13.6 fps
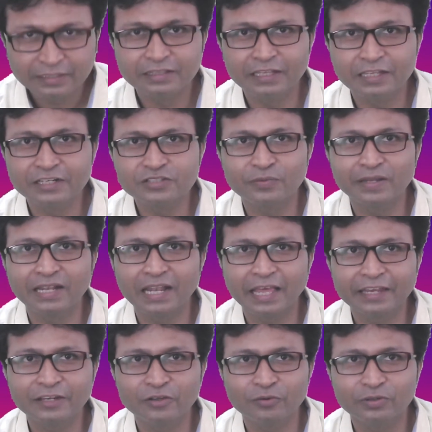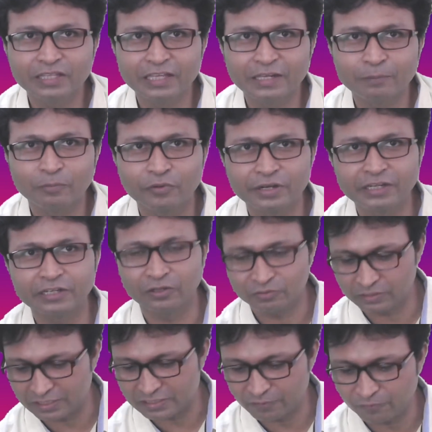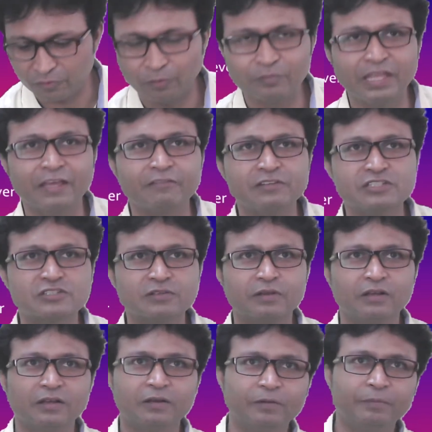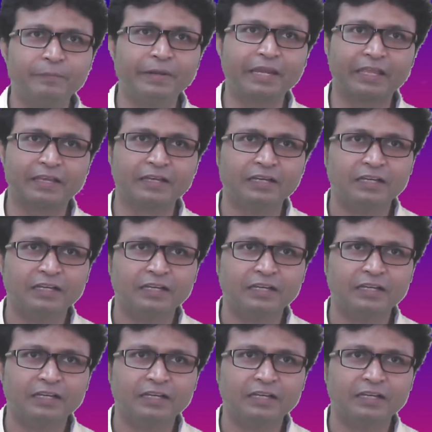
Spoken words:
There is one line over there pouring down as if from the heavens brink.